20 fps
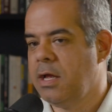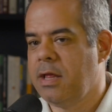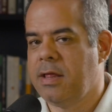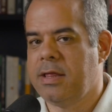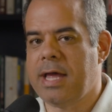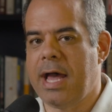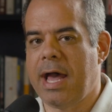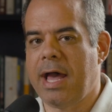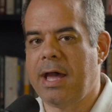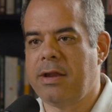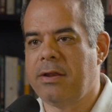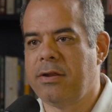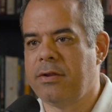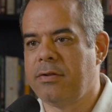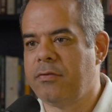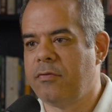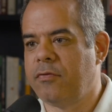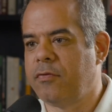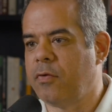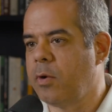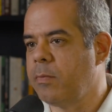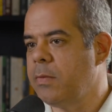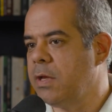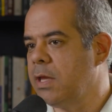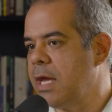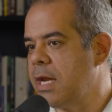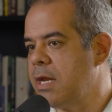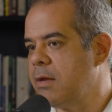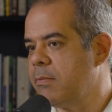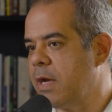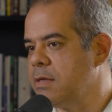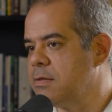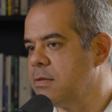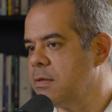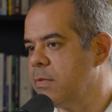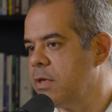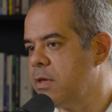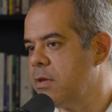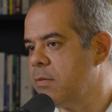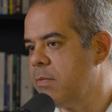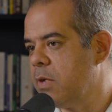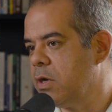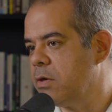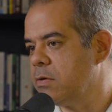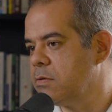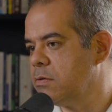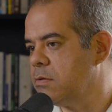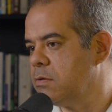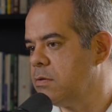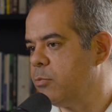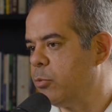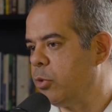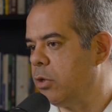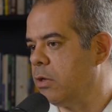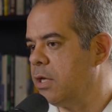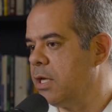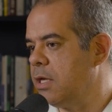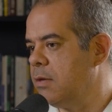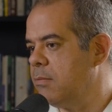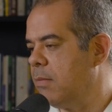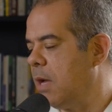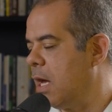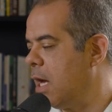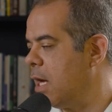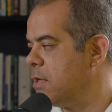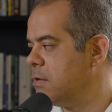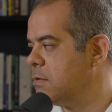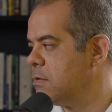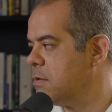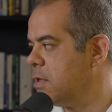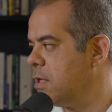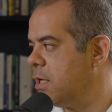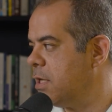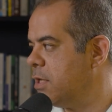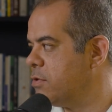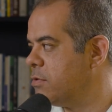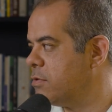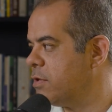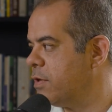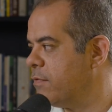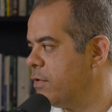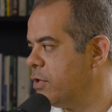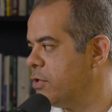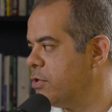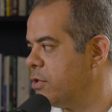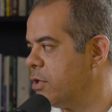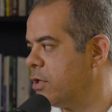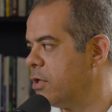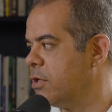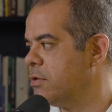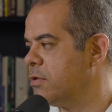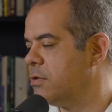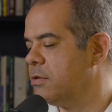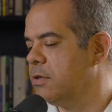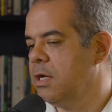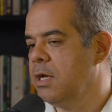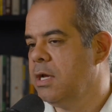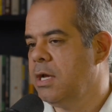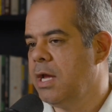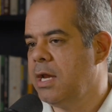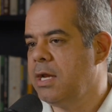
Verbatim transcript: that formulated by some of the most brilliant minds in the history of the church, mm-hmm.